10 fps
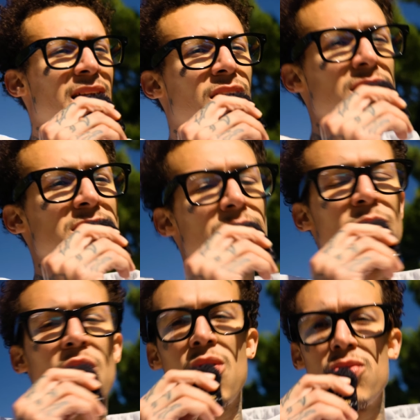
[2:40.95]
custom
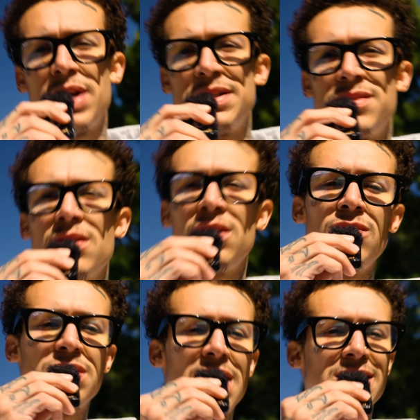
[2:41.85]
code that you can
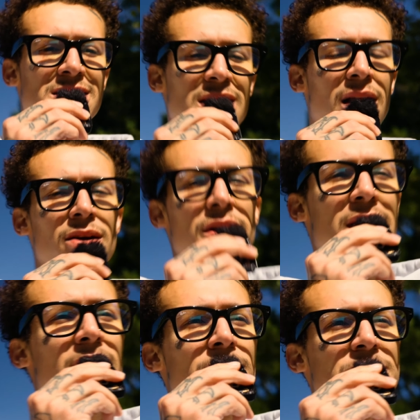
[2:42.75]
use as a seller to
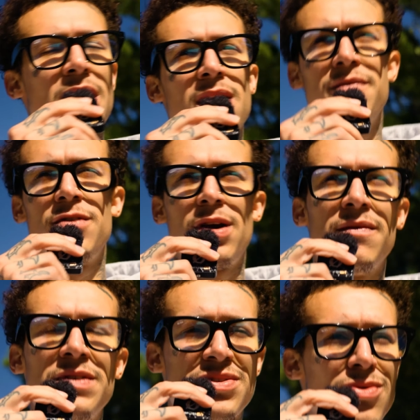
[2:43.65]
keep track of your
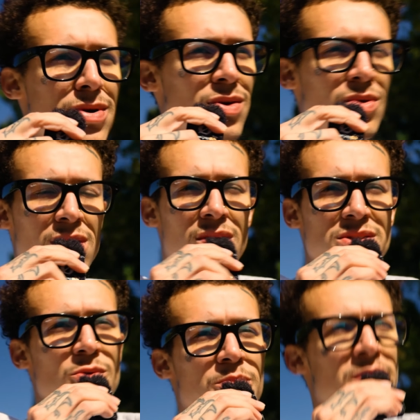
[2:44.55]
inventory. You could
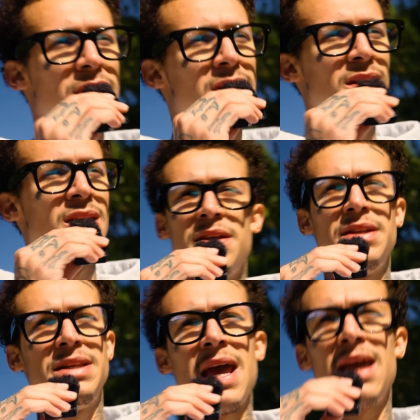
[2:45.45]
also put in the
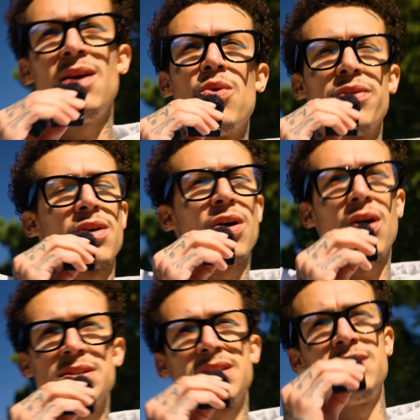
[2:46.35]
date or the
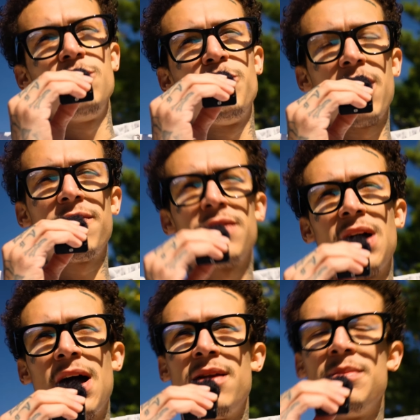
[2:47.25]
cost that you pay for
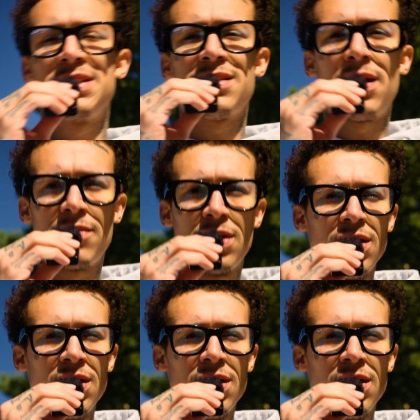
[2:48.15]
the item, etc.,